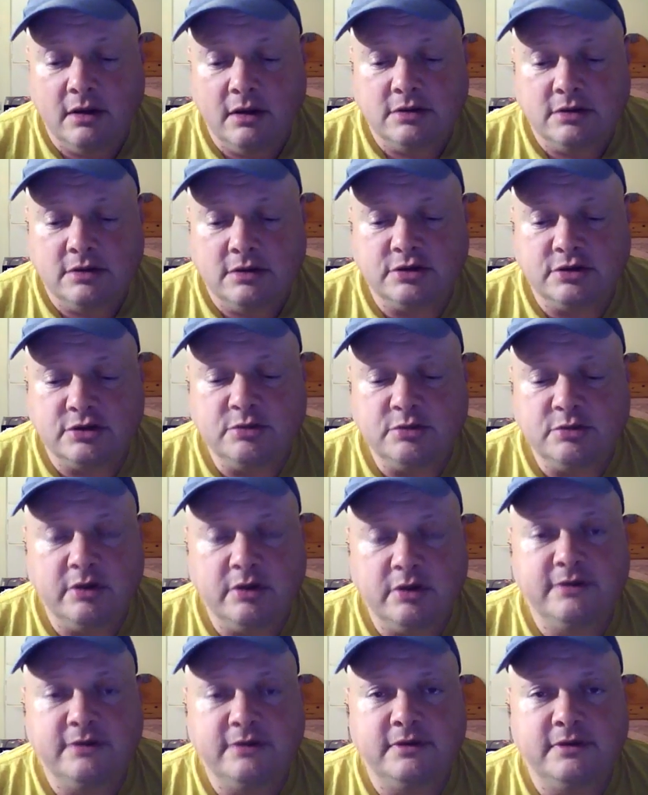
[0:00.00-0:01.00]
So do you
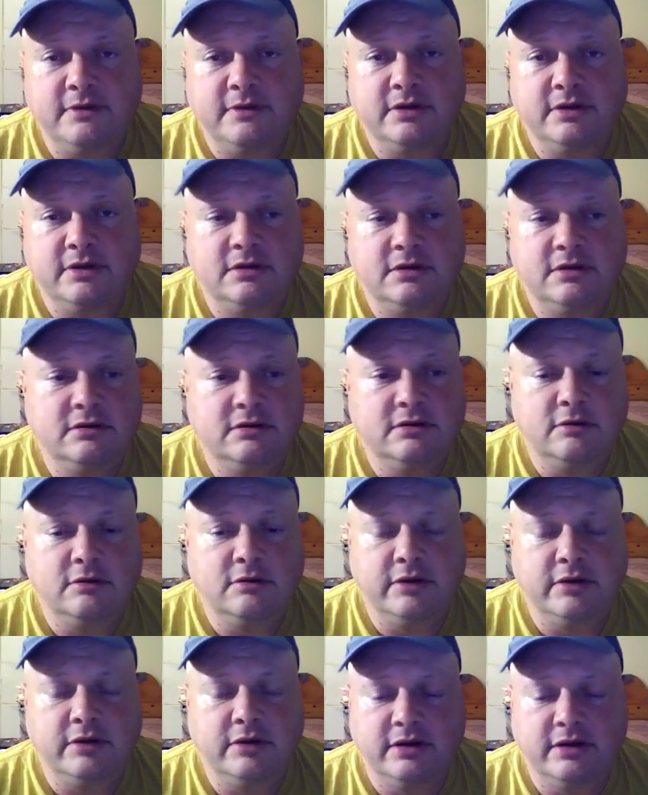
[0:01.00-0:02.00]
mind if I
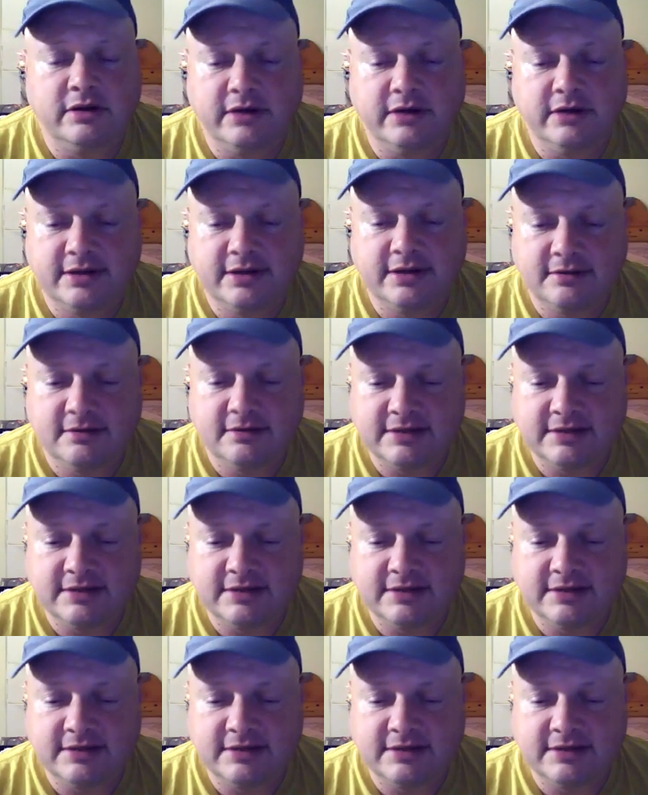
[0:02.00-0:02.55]
call it a night?